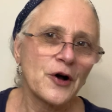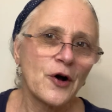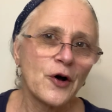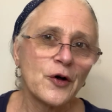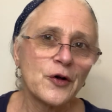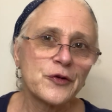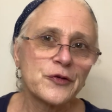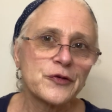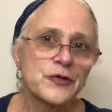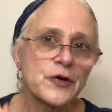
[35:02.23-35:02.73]

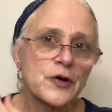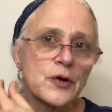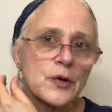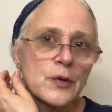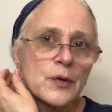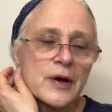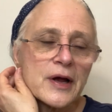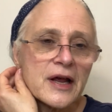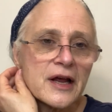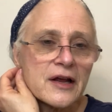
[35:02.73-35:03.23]

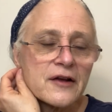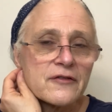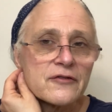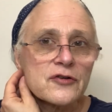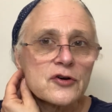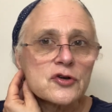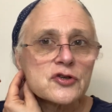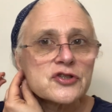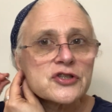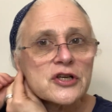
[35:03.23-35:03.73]
also a
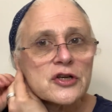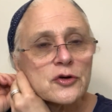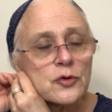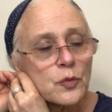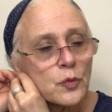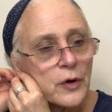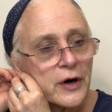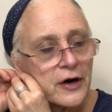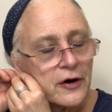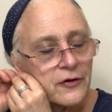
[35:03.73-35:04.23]
version
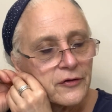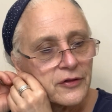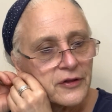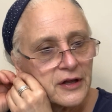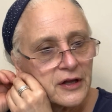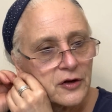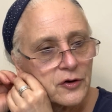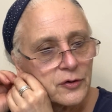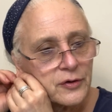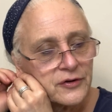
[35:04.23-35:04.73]
where the
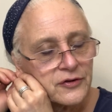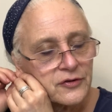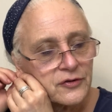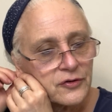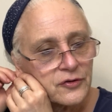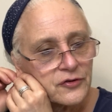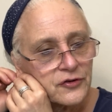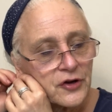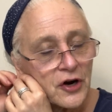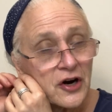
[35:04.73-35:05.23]

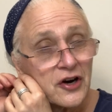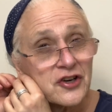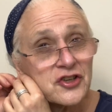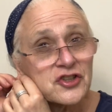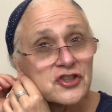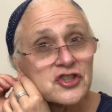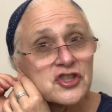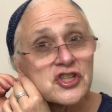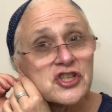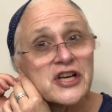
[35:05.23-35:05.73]
crystals are
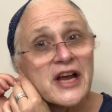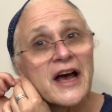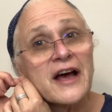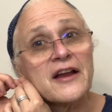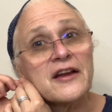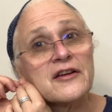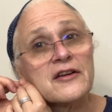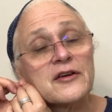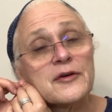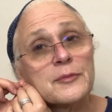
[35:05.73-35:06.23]
jet
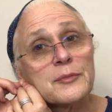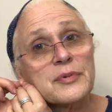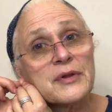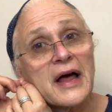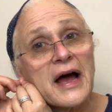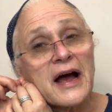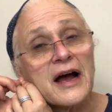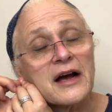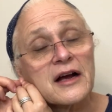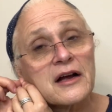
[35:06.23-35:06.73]

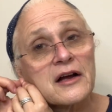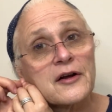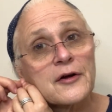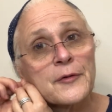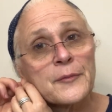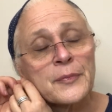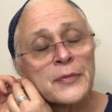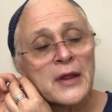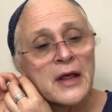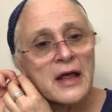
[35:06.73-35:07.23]
black
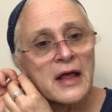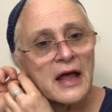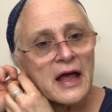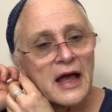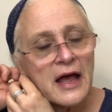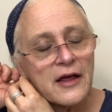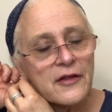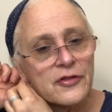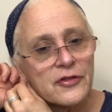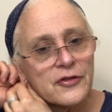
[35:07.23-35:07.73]

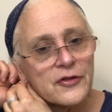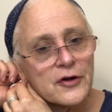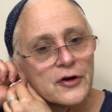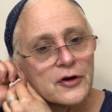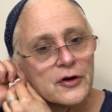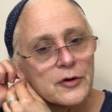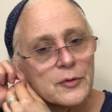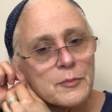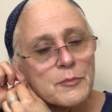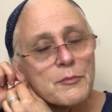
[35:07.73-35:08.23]
and
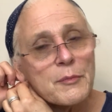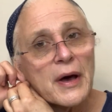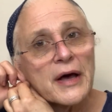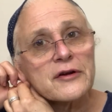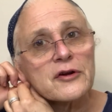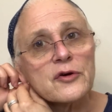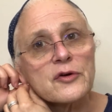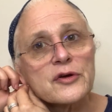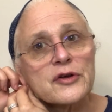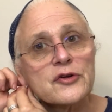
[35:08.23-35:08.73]
the
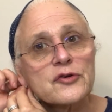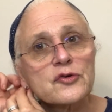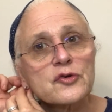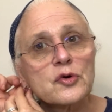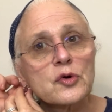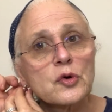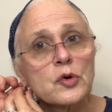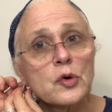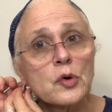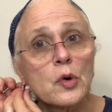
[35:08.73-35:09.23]
metal is
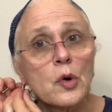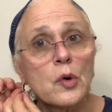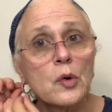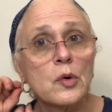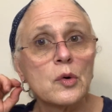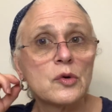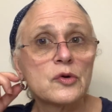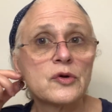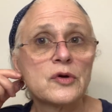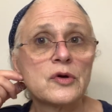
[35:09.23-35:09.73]

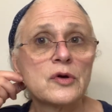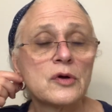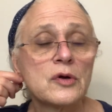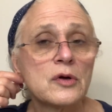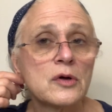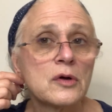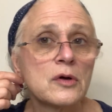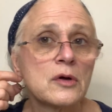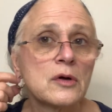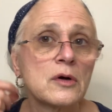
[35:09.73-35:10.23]
gold.
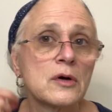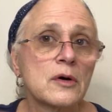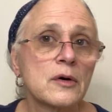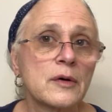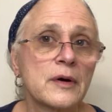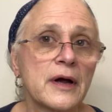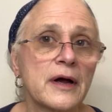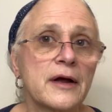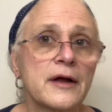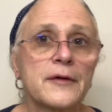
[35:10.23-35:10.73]

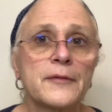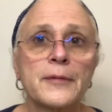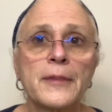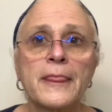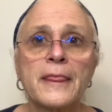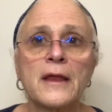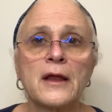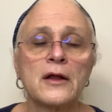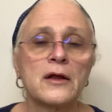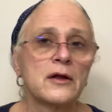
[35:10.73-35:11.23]
Okay,
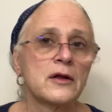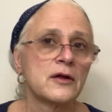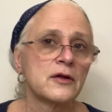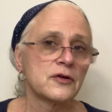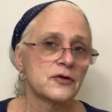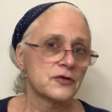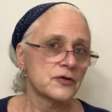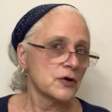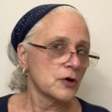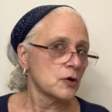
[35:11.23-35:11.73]

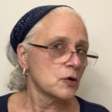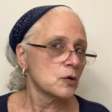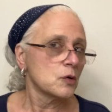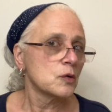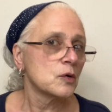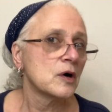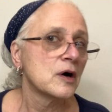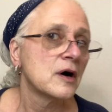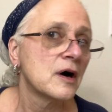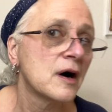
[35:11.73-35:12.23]

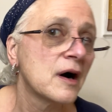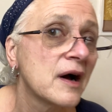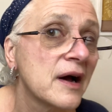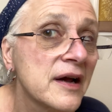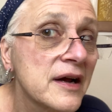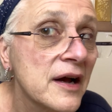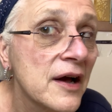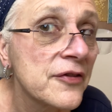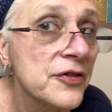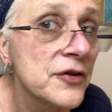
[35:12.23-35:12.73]
so I
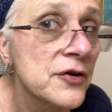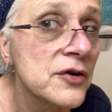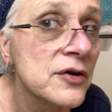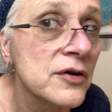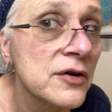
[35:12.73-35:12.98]
got the